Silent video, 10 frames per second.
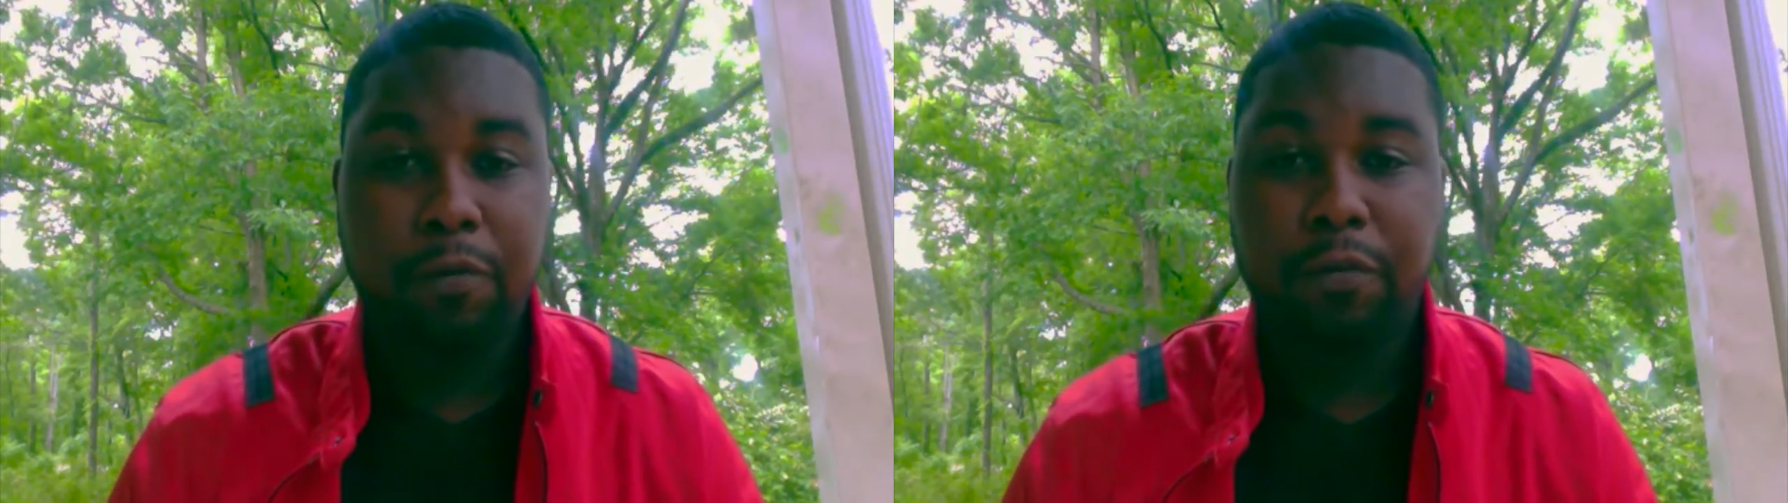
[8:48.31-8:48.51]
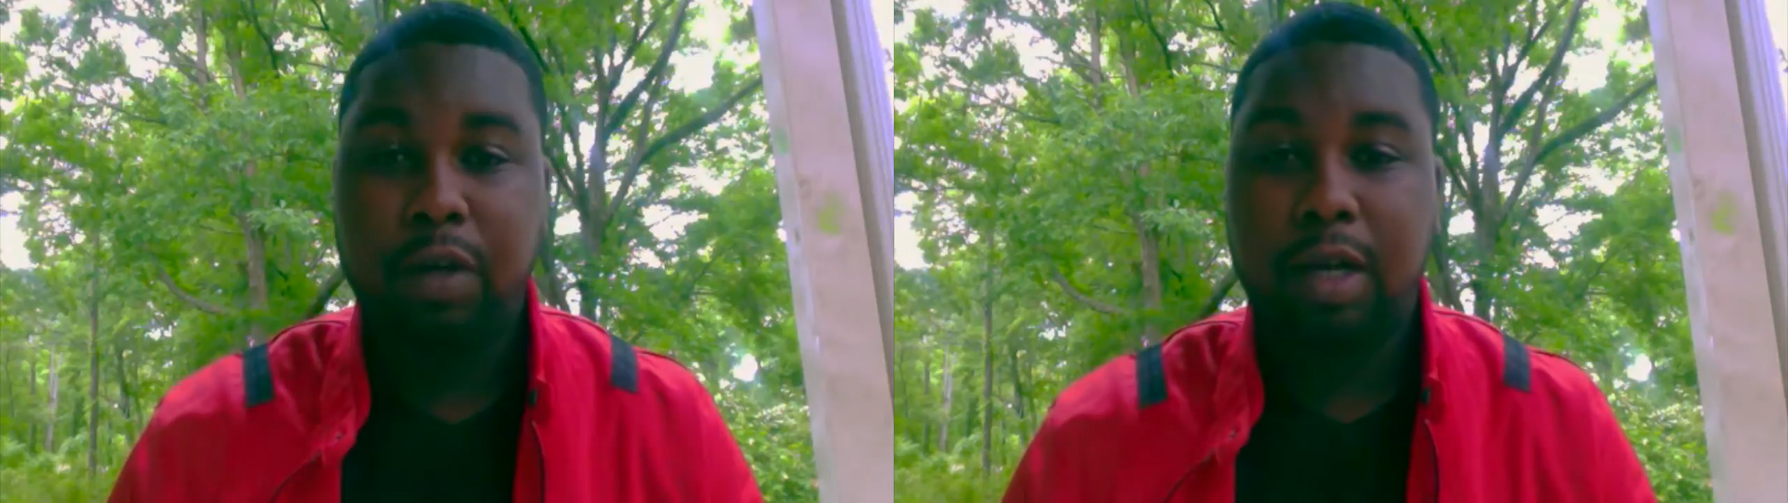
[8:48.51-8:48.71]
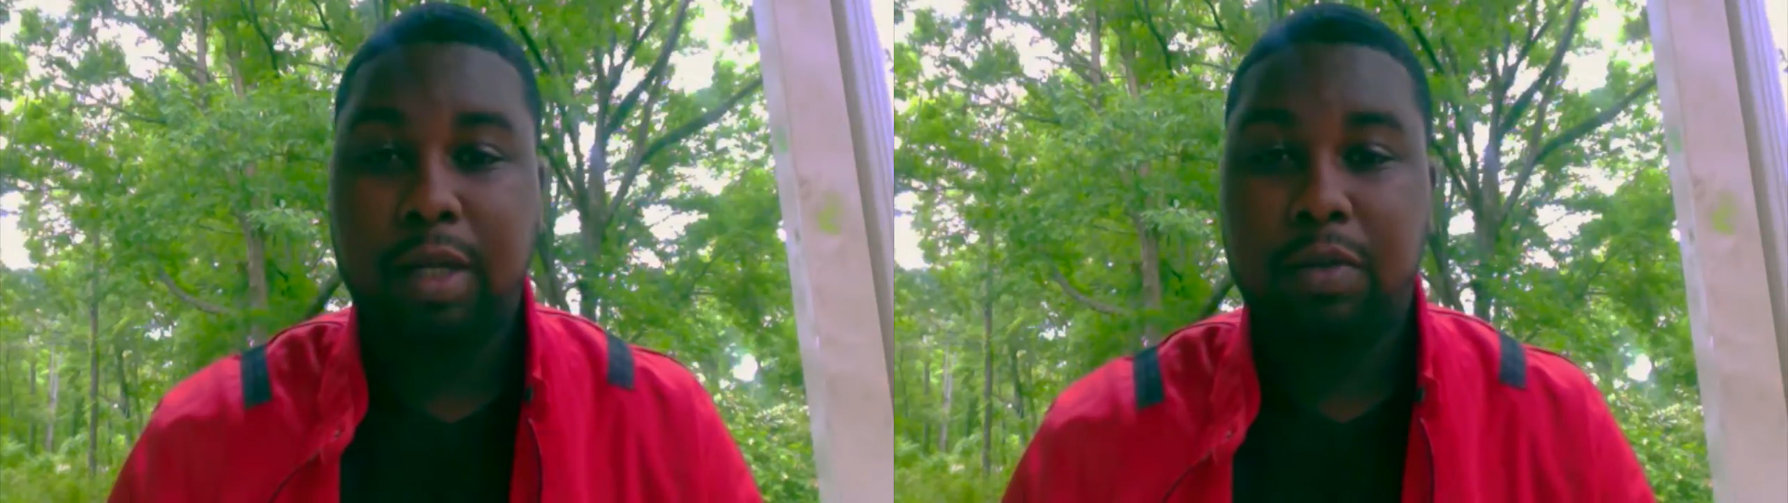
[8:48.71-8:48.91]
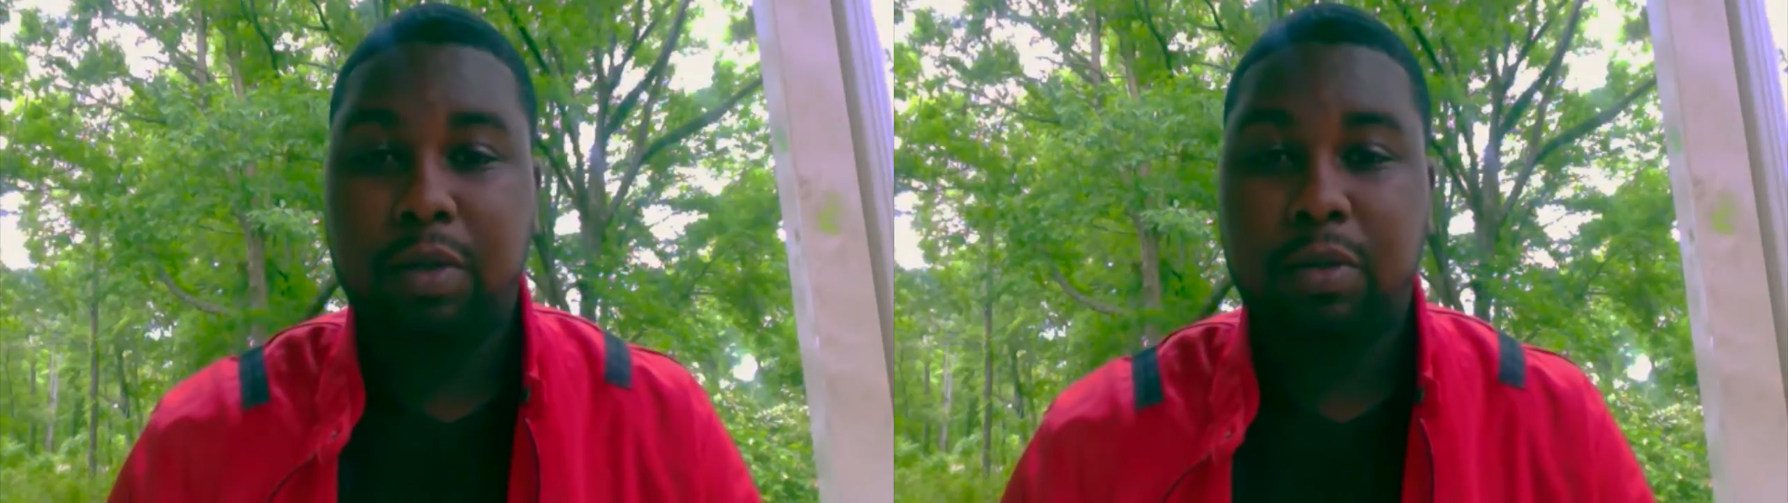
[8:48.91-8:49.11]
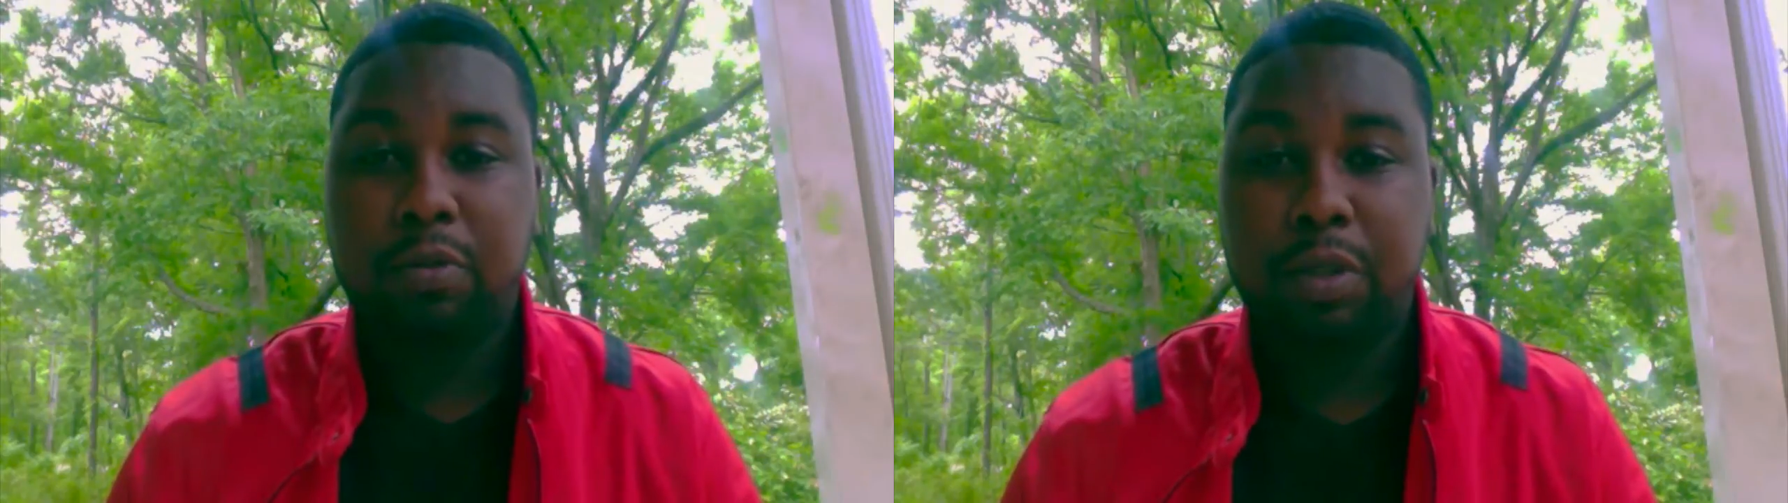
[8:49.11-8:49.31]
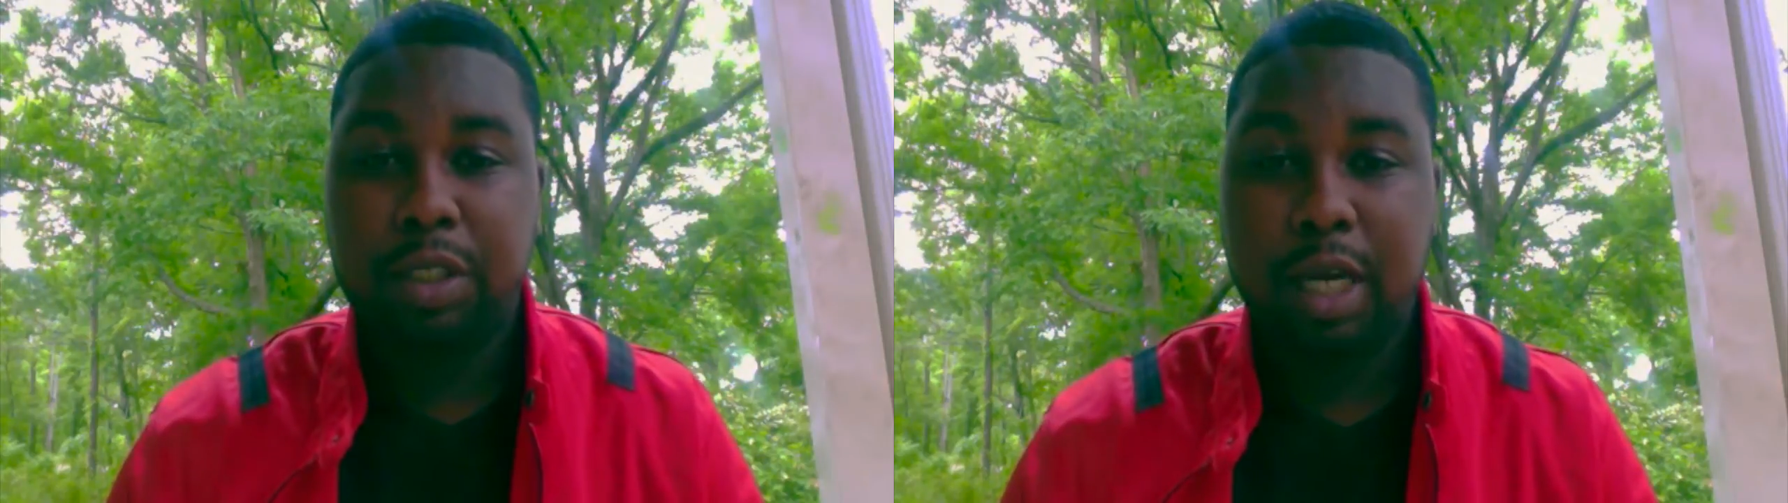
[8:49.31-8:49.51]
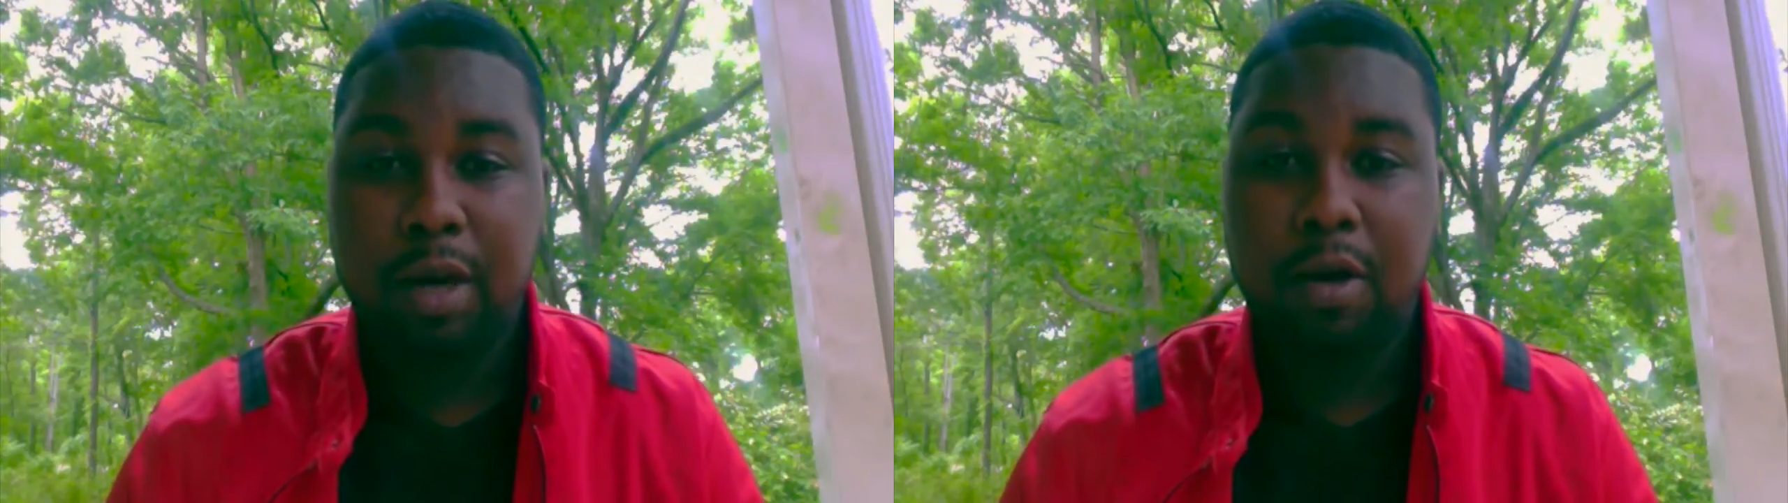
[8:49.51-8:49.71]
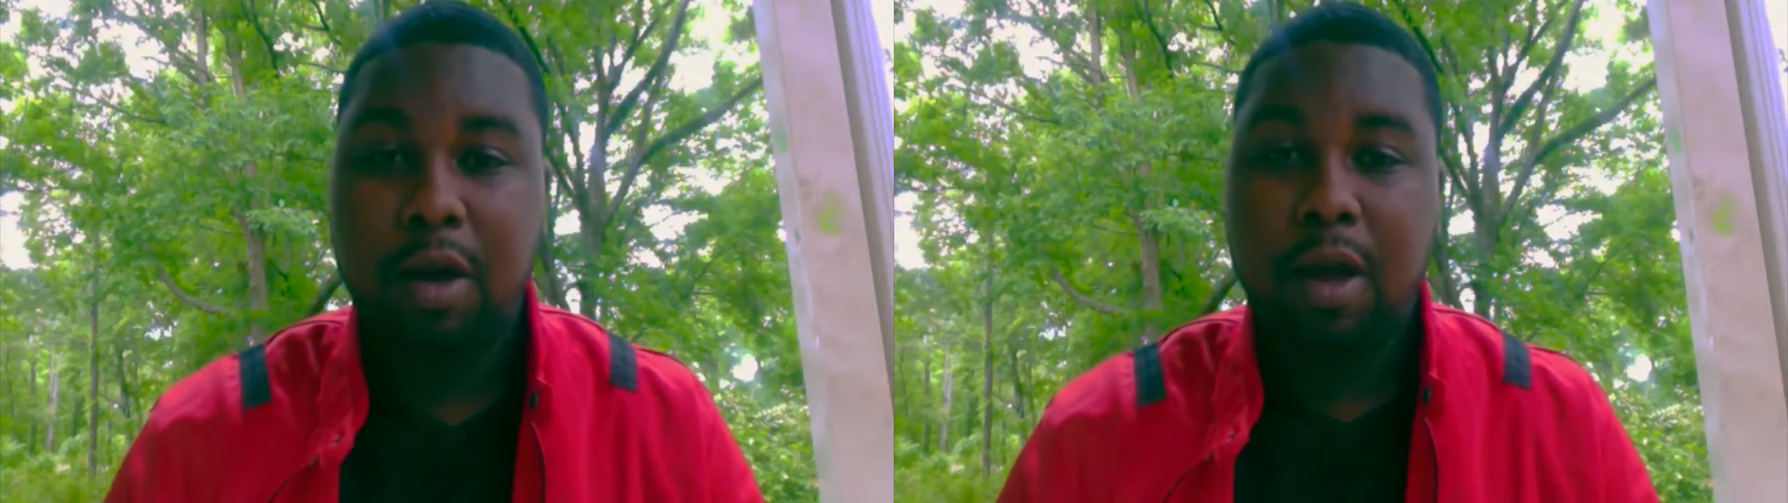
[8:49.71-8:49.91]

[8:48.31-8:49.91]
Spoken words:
feel like you need to reach out,